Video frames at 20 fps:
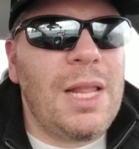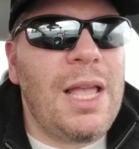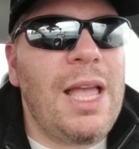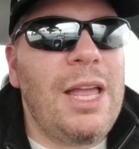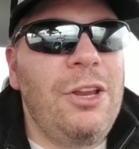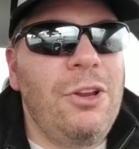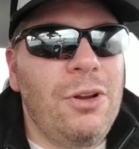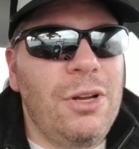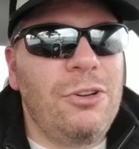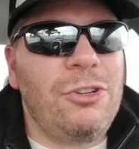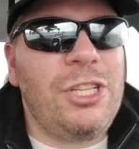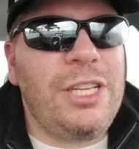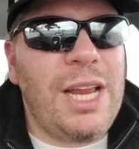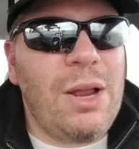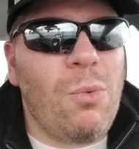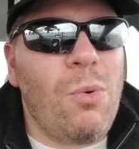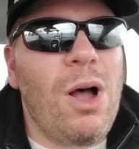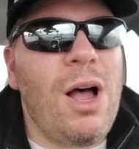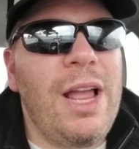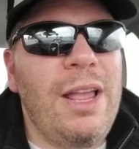And you'll
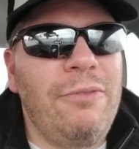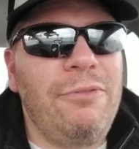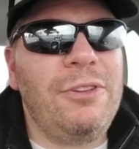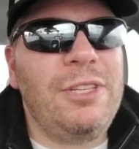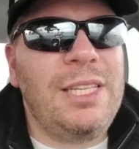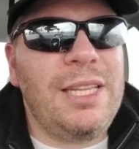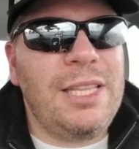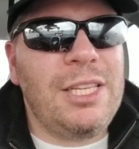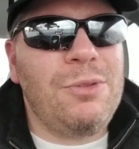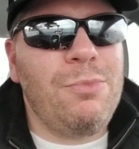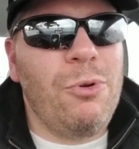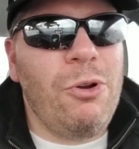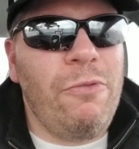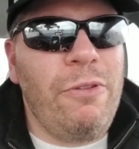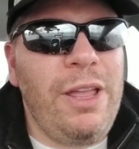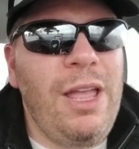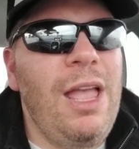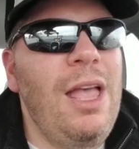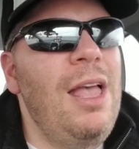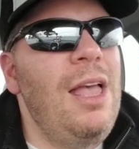understand why if you see this
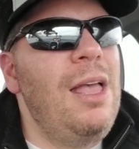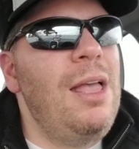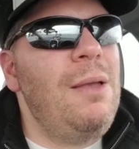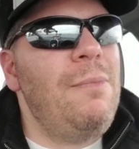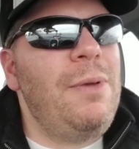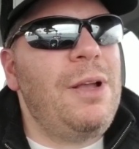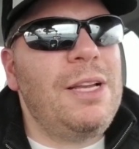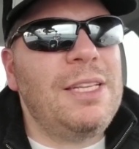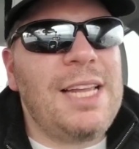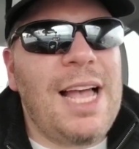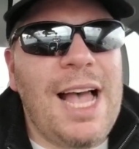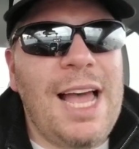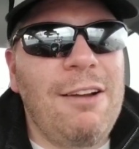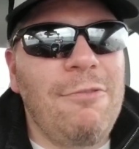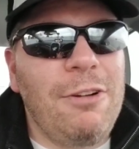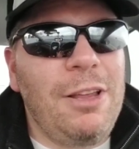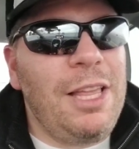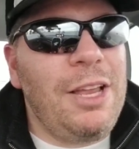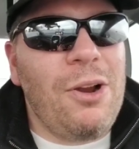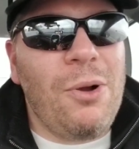movie, because I
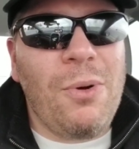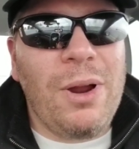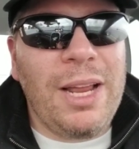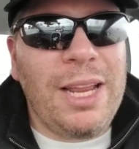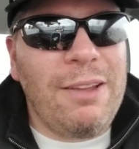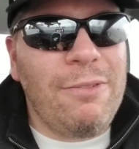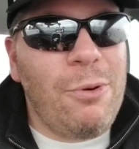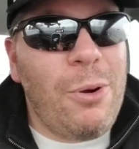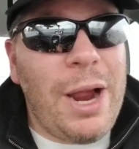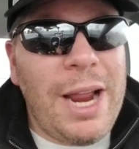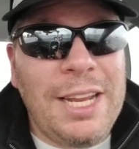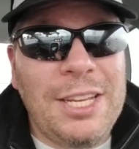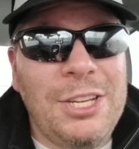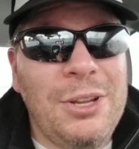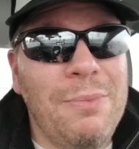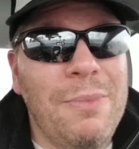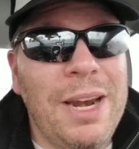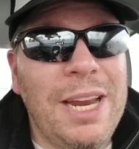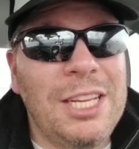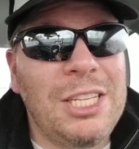really don't want to give away
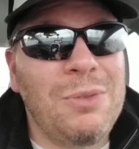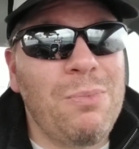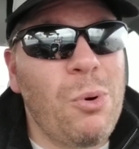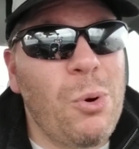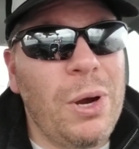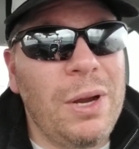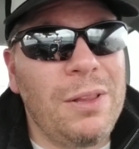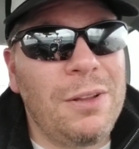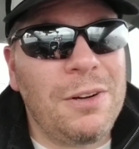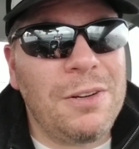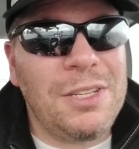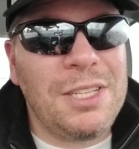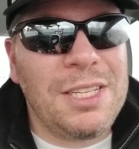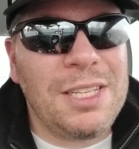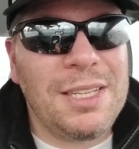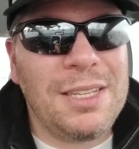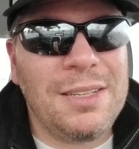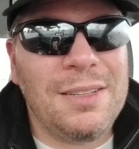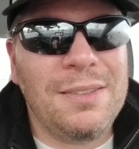too many spoilers.